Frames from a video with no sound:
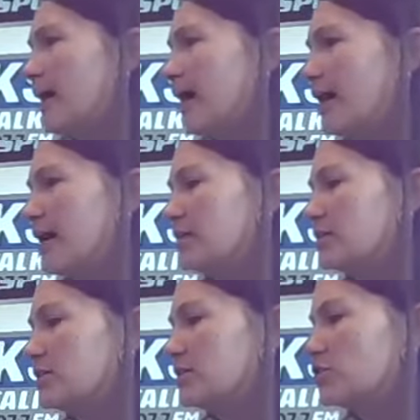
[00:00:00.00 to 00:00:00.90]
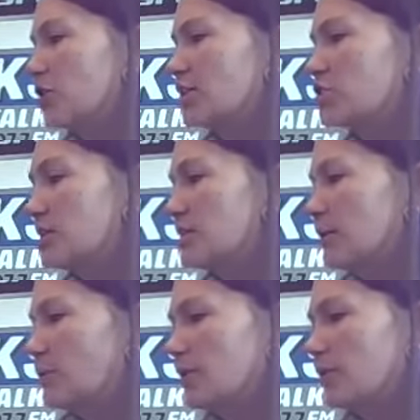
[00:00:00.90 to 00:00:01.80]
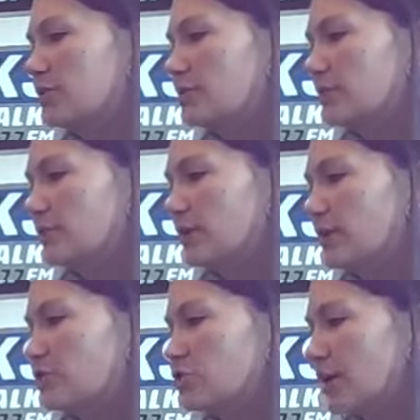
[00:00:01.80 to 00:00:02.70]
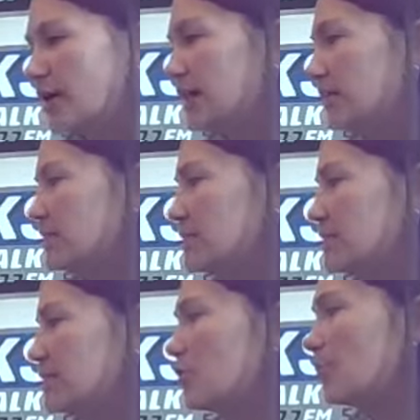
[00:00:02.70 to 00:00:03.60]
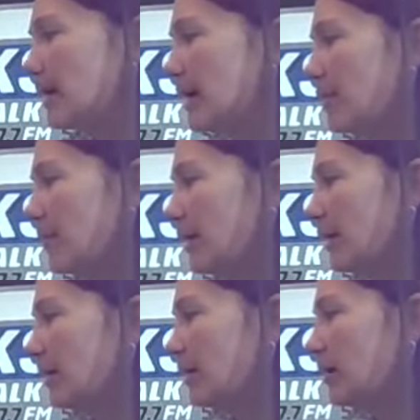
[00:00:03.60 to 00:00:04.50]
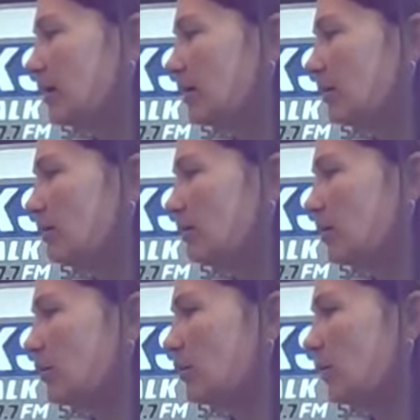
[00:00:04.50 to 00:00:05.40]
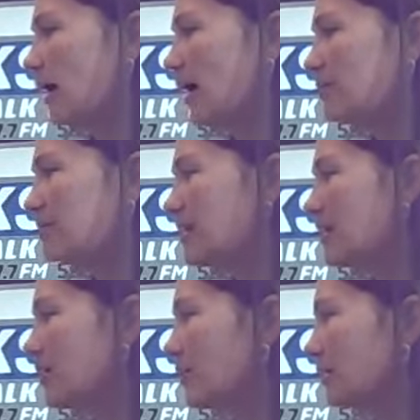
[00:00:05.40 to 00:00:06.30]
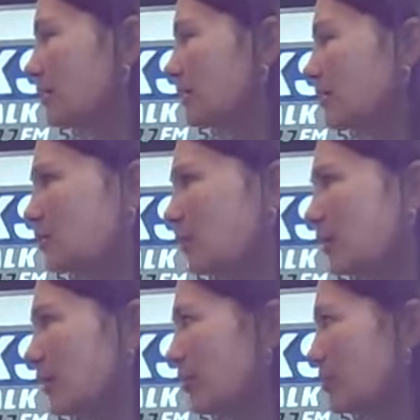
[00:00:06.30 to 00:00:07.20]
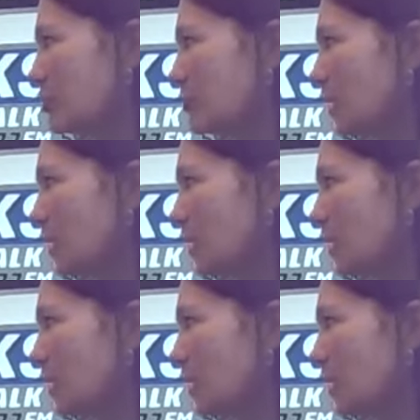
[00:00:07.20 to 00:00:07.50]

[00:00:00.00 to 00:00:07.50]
and strategizing with those different strains. You're becoming, I would say you're the number 1 or number 2